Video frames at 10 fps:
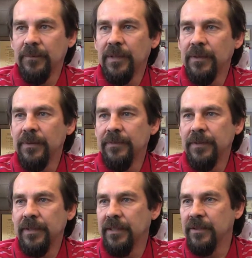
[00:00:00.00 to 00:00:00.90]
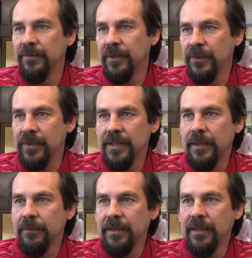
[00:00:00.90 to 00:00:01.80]
by, if you get the flu or
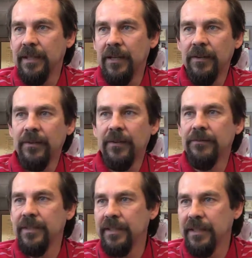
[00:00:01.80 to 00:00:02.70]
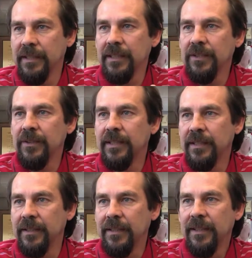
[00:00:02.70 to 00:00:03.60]
something, how efficiently you can